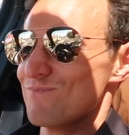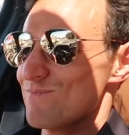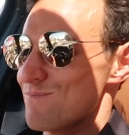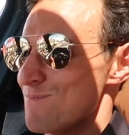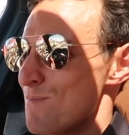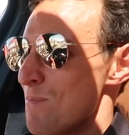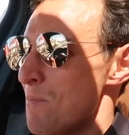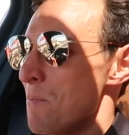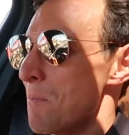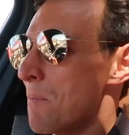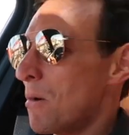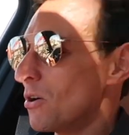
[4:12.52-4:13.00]

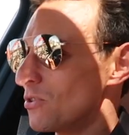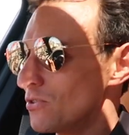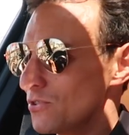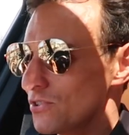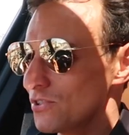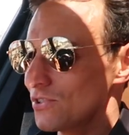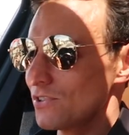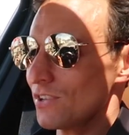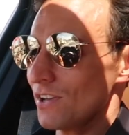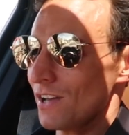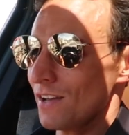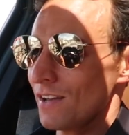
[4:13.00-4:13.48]

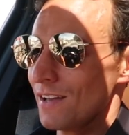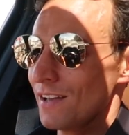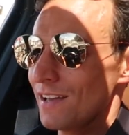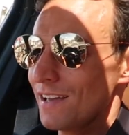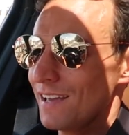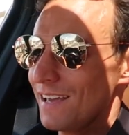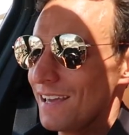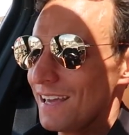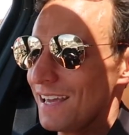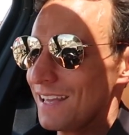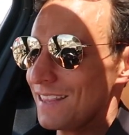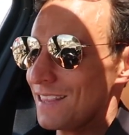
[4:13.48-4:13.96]
monster
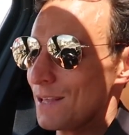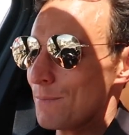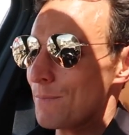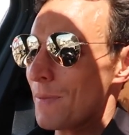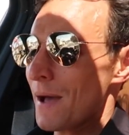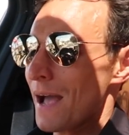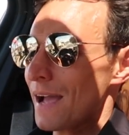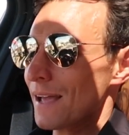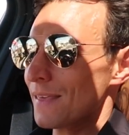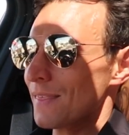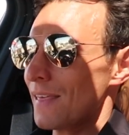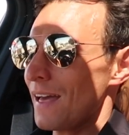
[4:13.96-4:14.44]
in the
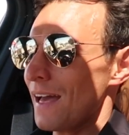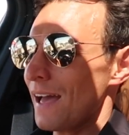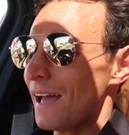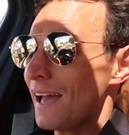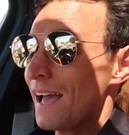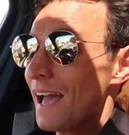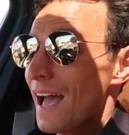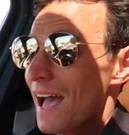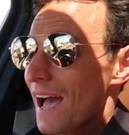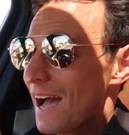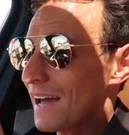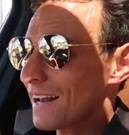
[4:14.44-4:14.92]
back there.
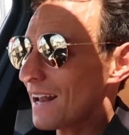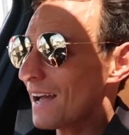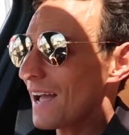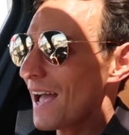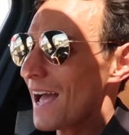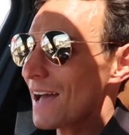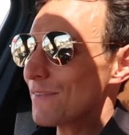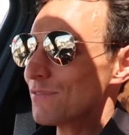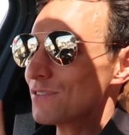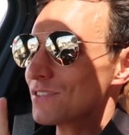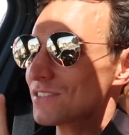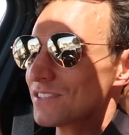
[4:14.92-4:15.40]
And I
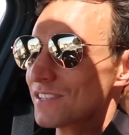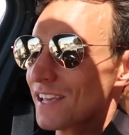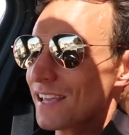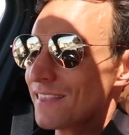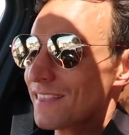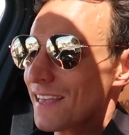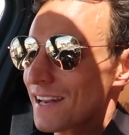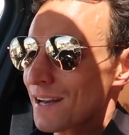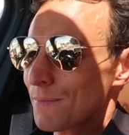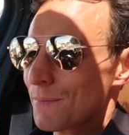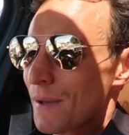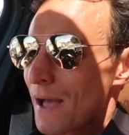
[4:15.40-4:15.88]
haven't
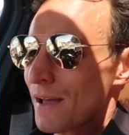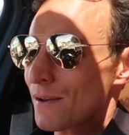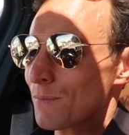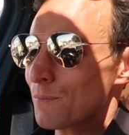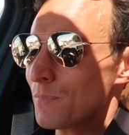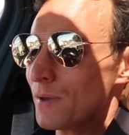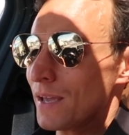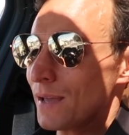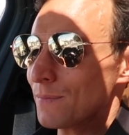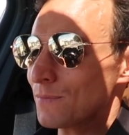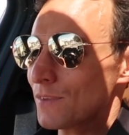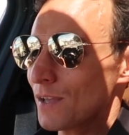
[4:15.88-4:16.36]
said that about a
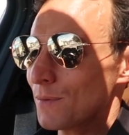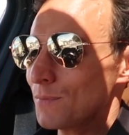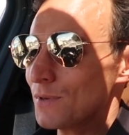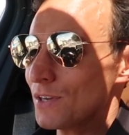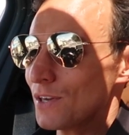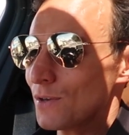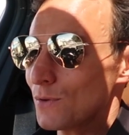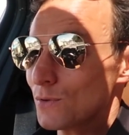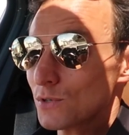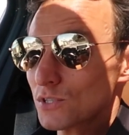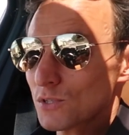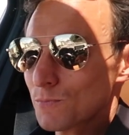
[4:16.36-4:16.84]

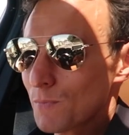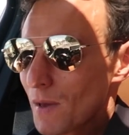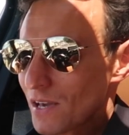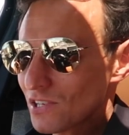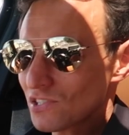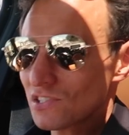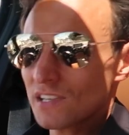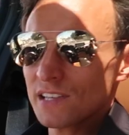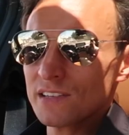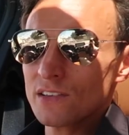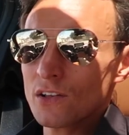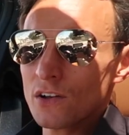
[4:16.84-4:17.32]
BMW,
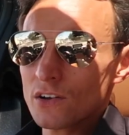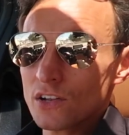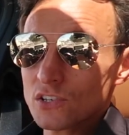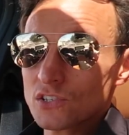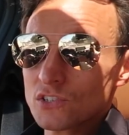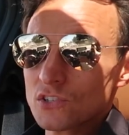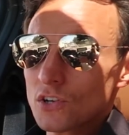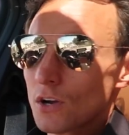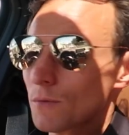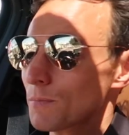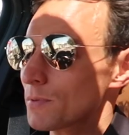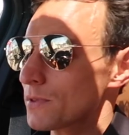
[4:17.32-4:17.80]
especially not
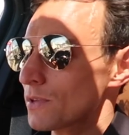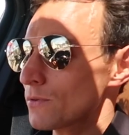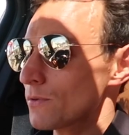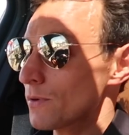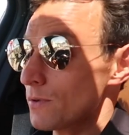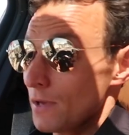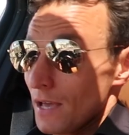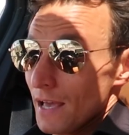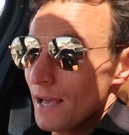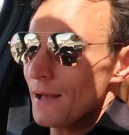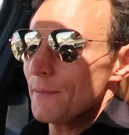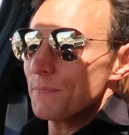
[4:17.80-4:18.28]
at top of the,
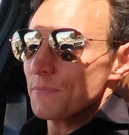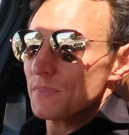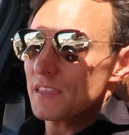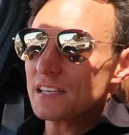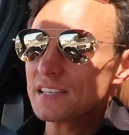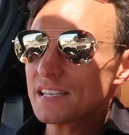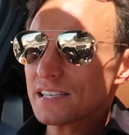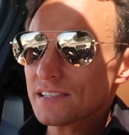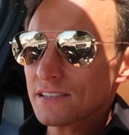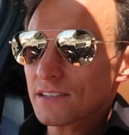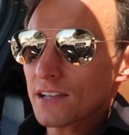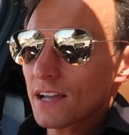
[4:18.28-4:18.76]

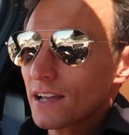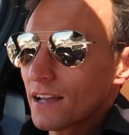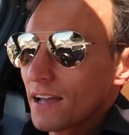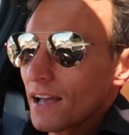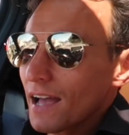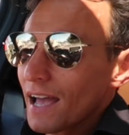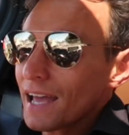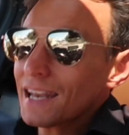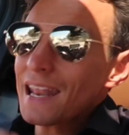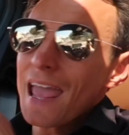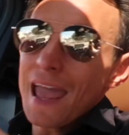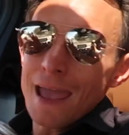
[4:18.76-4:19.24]
this
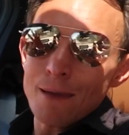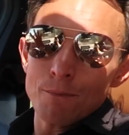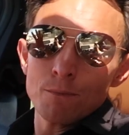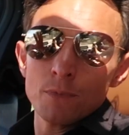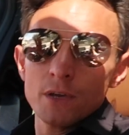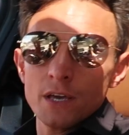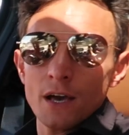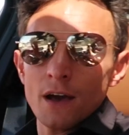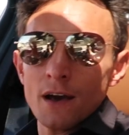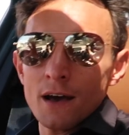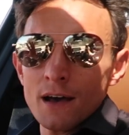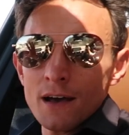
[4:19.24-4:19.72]
isn't an
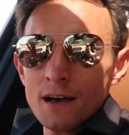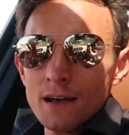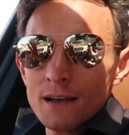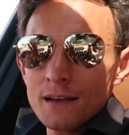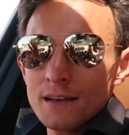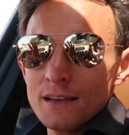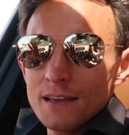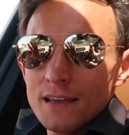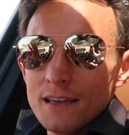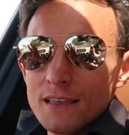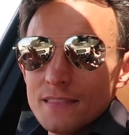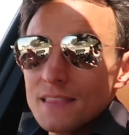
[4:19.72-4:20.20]
M car.
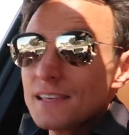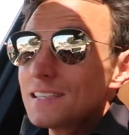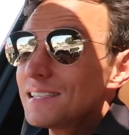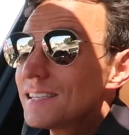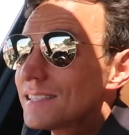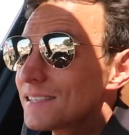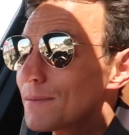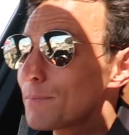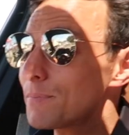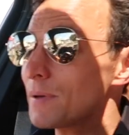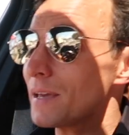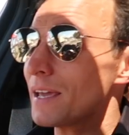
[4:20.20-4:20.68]
This
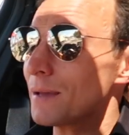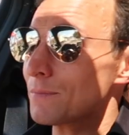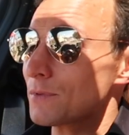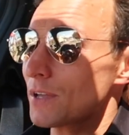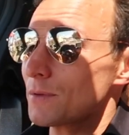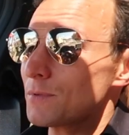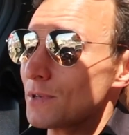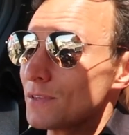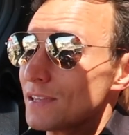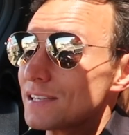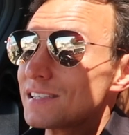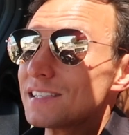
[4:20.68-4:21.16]
is a
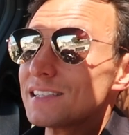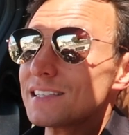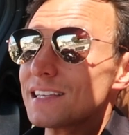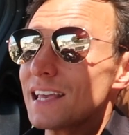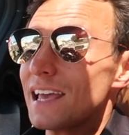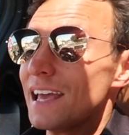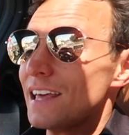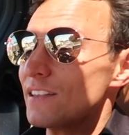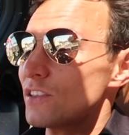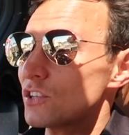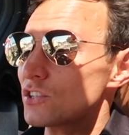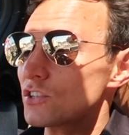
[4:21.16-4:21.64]
BMW. This is
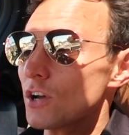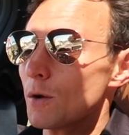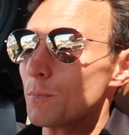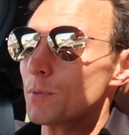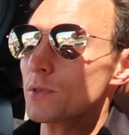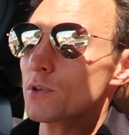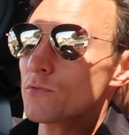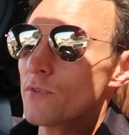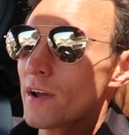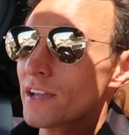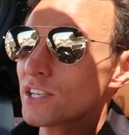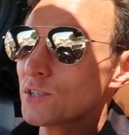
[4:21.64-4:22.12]
the top
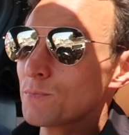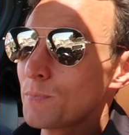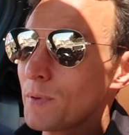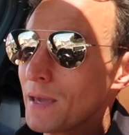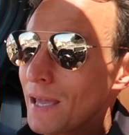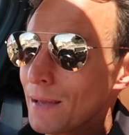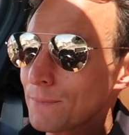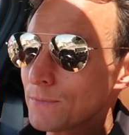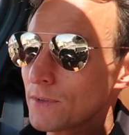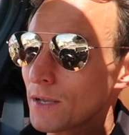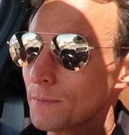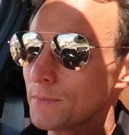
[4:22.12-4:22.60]
of the range
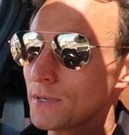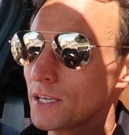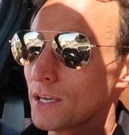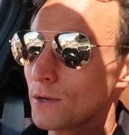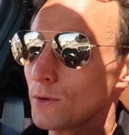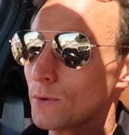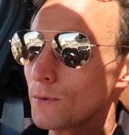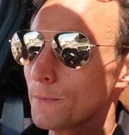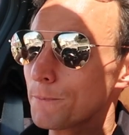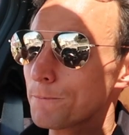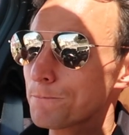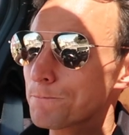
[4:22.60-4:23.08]

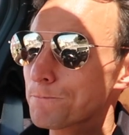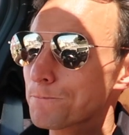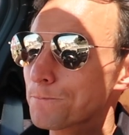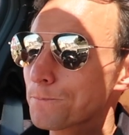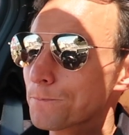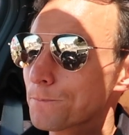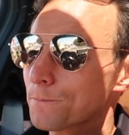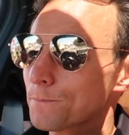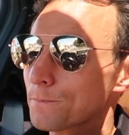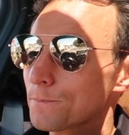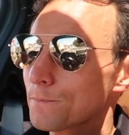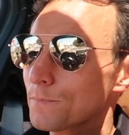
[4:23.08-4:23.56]
BMW.
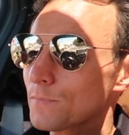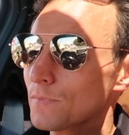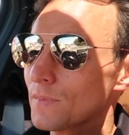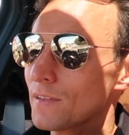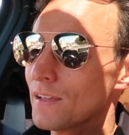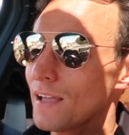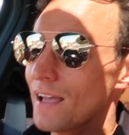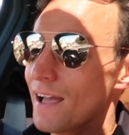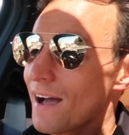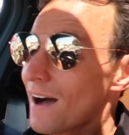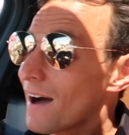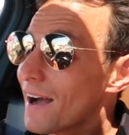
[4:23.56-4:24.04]

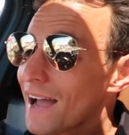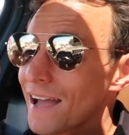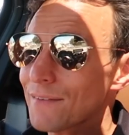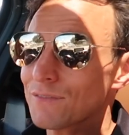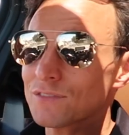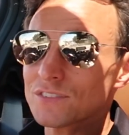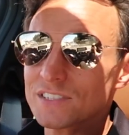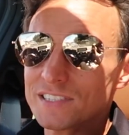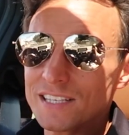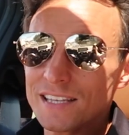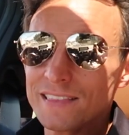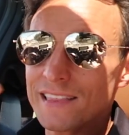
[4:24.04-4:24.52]
I
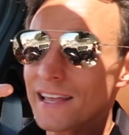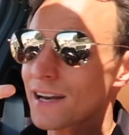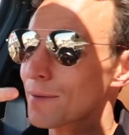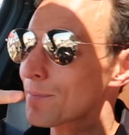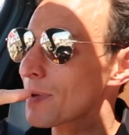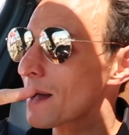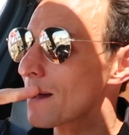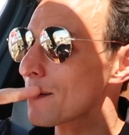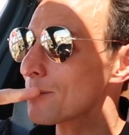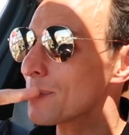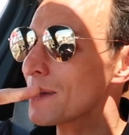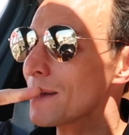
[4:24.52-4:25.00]
haven't said that
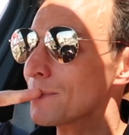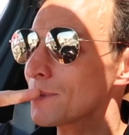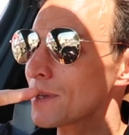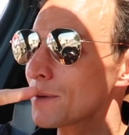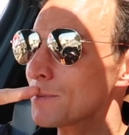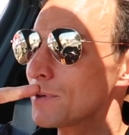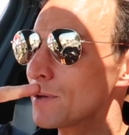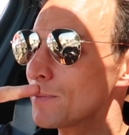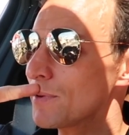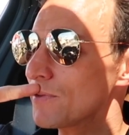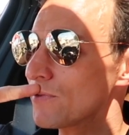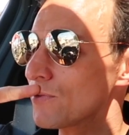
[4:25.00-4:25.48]
about a
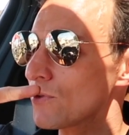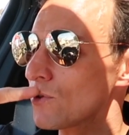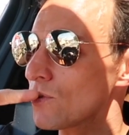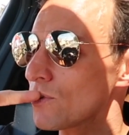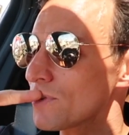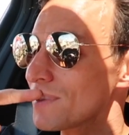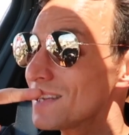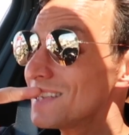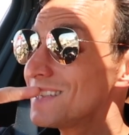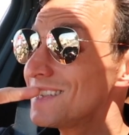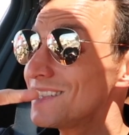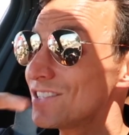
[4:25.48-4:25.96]
BMW
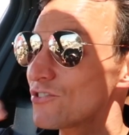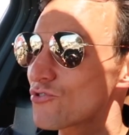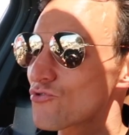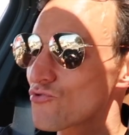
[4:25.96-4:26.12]
before. This is